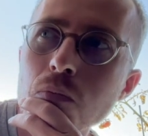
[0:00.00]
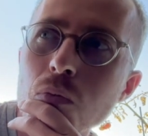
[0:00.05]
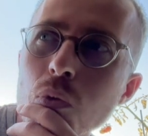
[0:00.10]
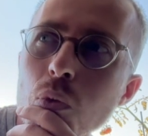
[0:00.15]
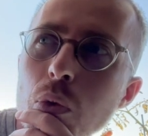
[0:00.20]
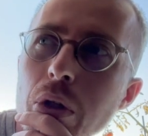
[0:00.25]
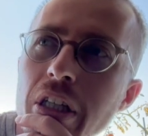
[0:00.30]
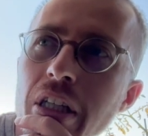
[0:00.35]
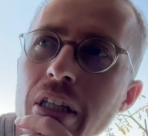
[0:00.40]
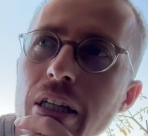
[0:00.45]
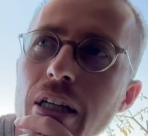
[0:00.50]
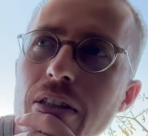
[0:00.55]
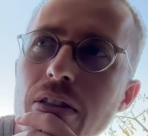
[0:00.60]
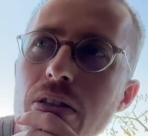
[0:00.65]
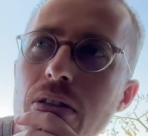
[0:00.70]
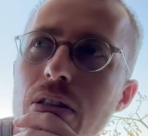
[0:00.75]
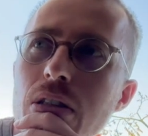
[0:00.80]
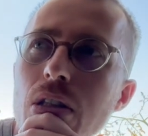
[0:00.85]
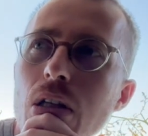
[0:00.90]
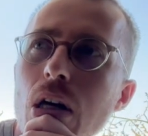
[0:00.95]
we can get
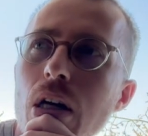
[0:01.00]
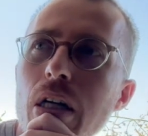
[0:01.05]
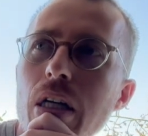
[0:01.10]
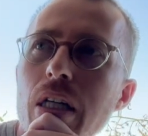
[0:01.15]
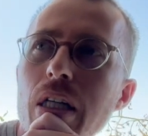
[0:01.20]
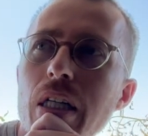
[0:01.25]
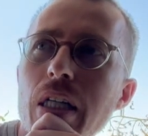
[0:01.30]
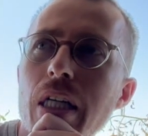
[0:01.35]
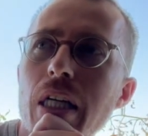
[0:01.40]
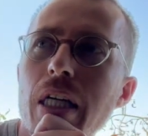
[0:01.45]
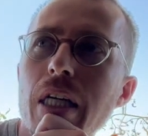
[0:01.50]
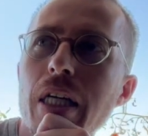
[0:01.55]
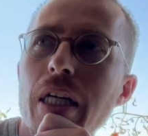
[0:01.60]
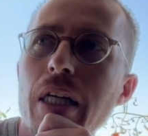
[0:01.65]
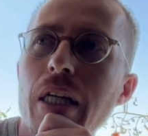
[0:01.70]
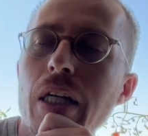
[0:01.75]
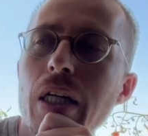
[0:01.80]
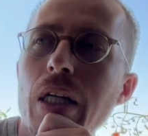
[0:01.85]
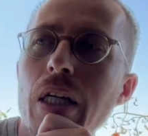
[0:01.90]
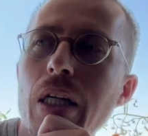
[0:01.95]
stuck
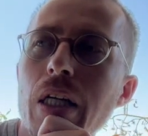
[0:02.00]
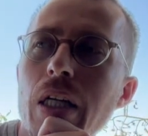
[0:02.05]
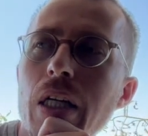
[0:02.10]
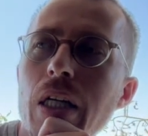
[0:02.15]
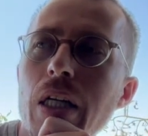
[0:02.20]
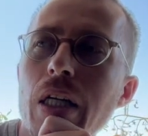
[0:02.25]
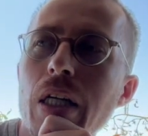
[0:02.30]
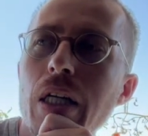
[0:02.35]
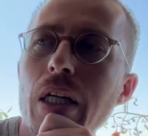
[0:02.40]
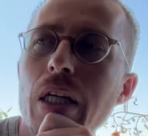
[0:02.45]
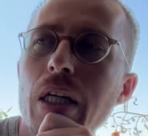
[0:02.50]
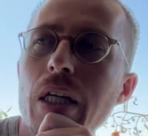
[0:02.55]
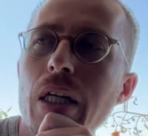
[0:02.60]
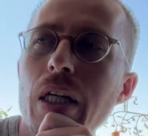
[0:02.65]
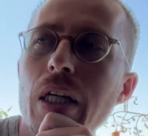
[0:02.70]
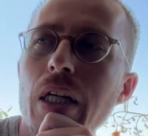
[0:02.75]
in trying to